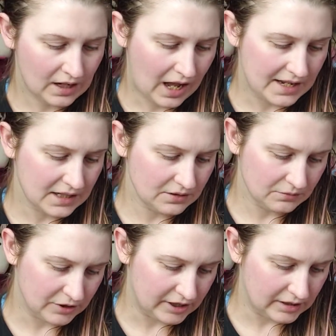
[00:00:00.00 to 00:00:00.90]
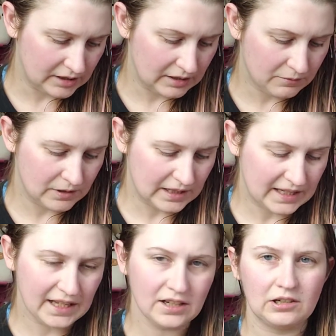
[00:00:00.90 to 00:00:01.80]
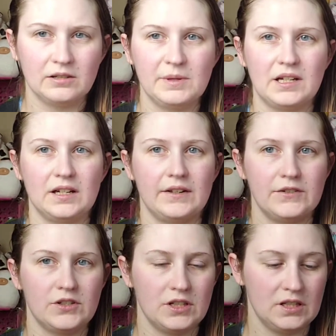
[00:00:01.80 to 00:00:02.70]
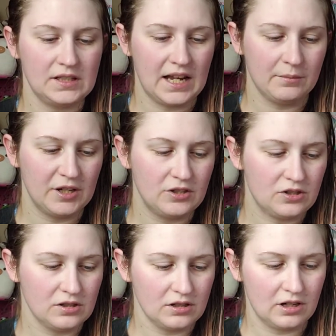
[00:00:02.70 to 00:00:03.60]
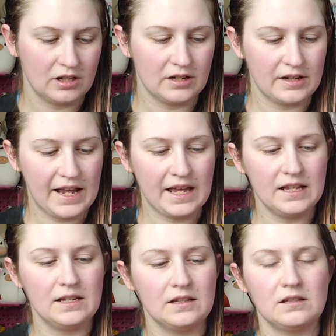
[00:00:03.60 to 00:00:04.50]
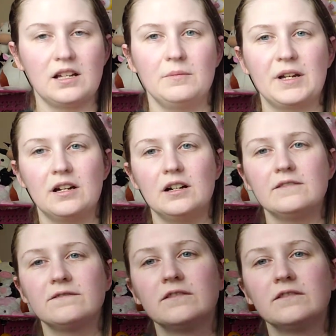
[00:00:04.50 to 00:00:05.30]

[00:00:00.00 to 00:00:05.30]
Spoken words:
I didn't really want to get her because she's damaged. Her head is coming off,